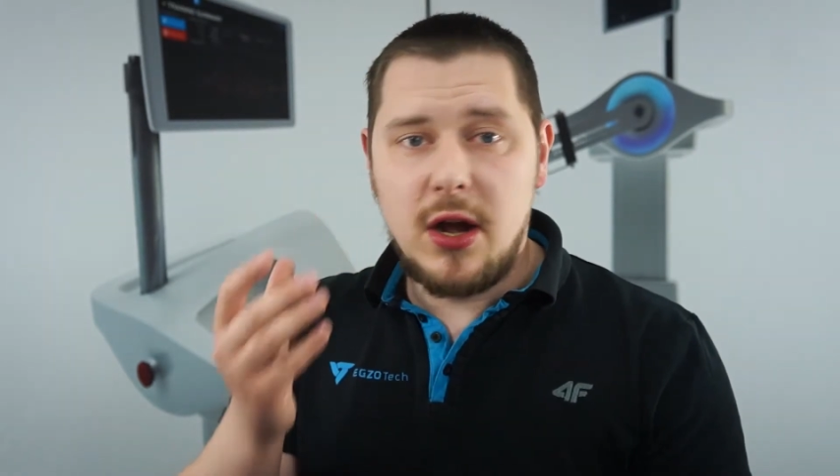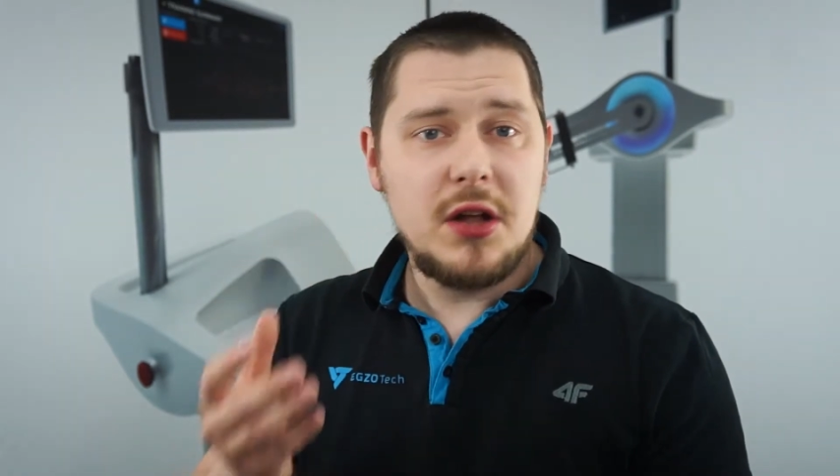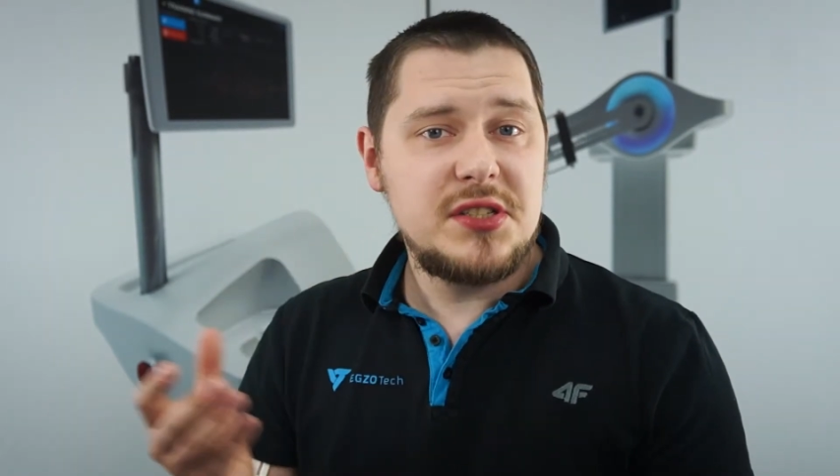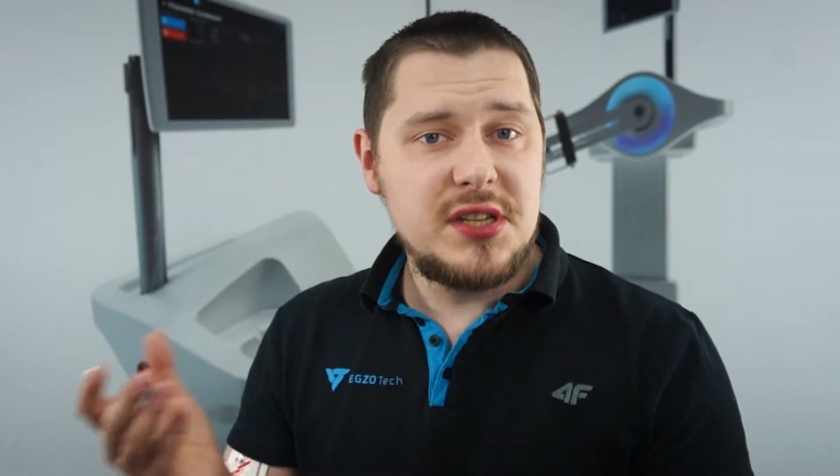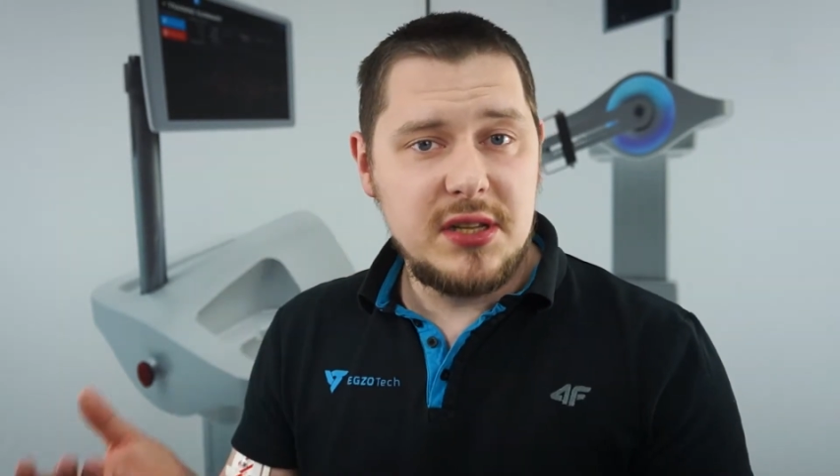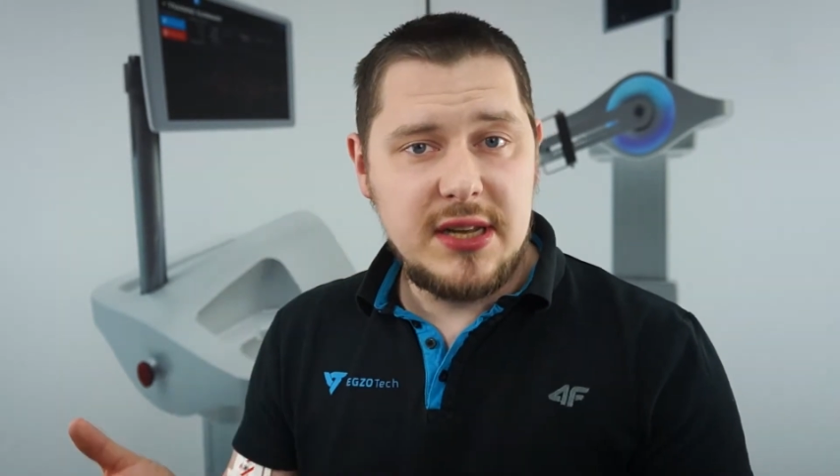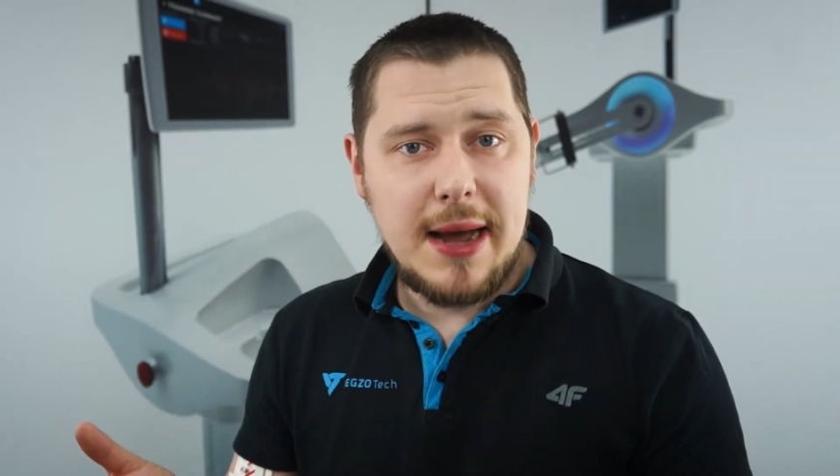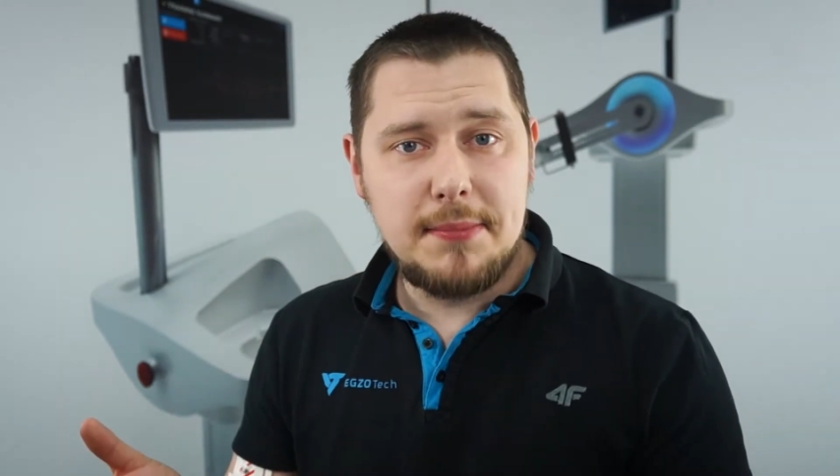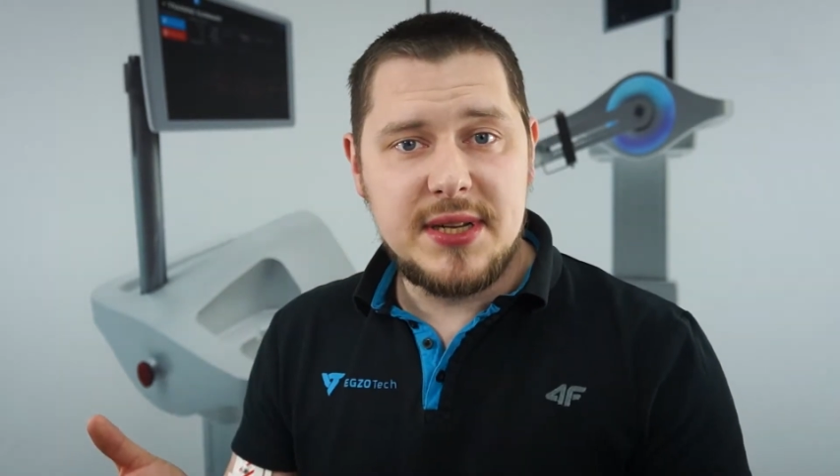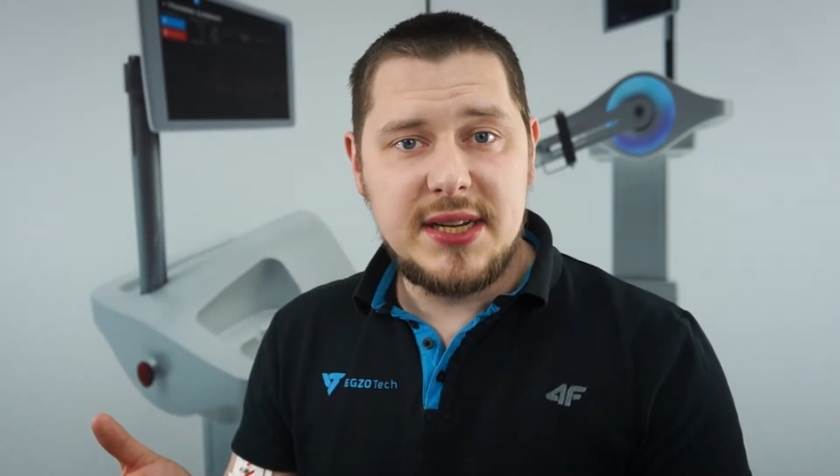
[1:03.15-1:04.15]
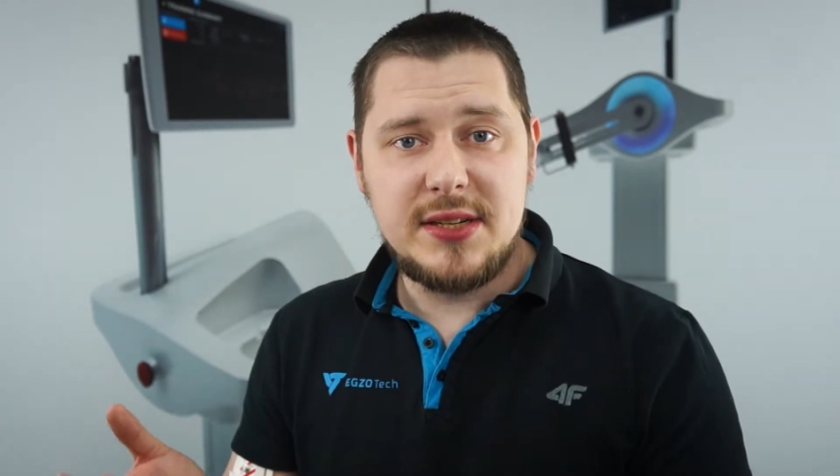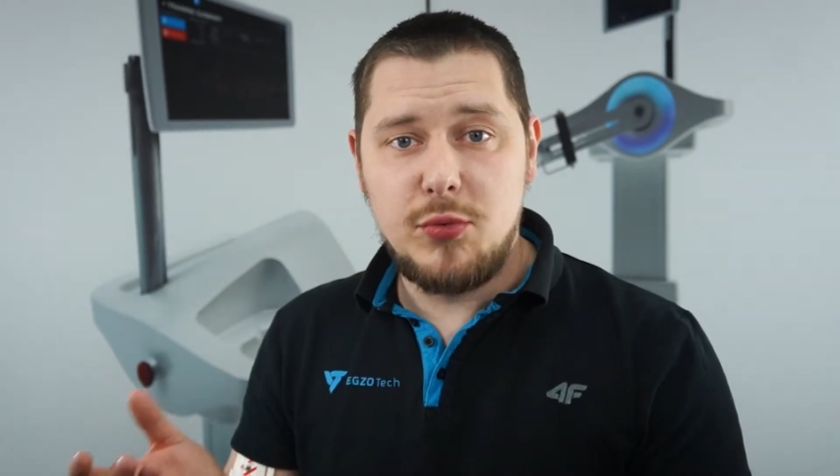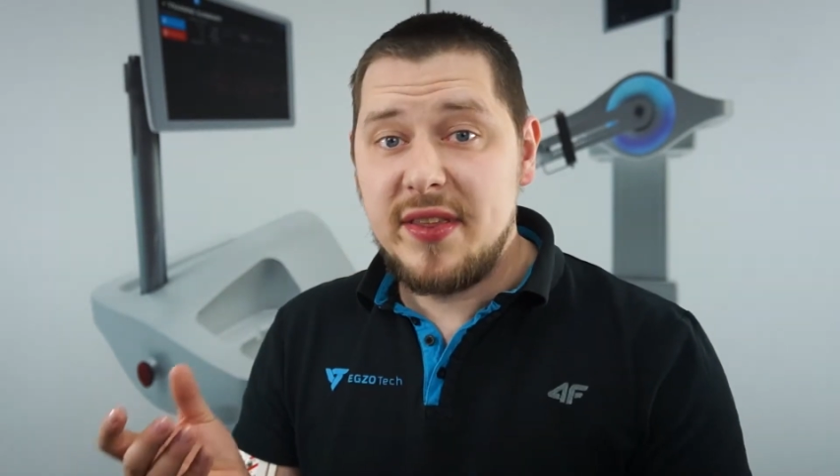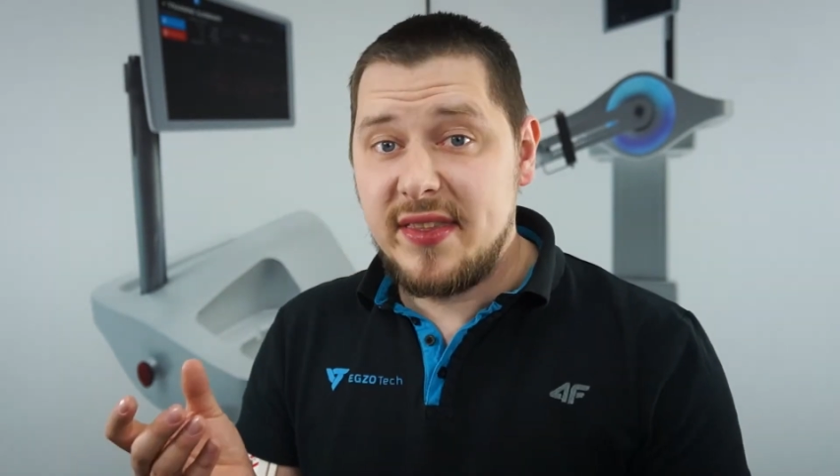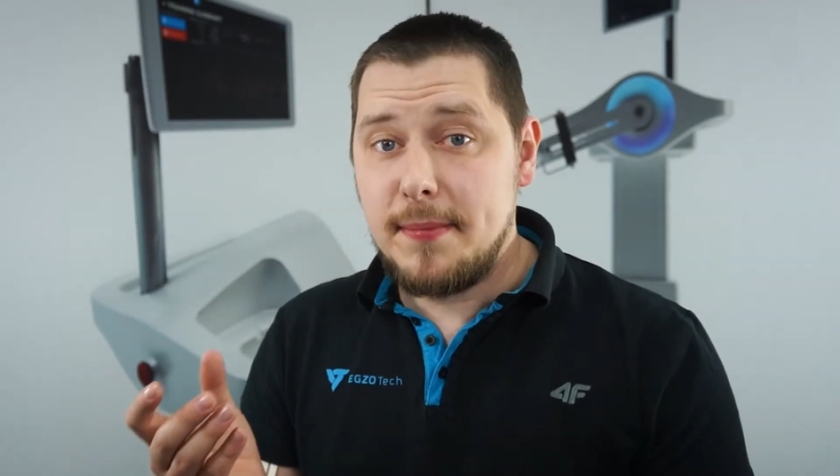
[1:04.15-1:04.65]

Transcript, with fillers: constantly updated with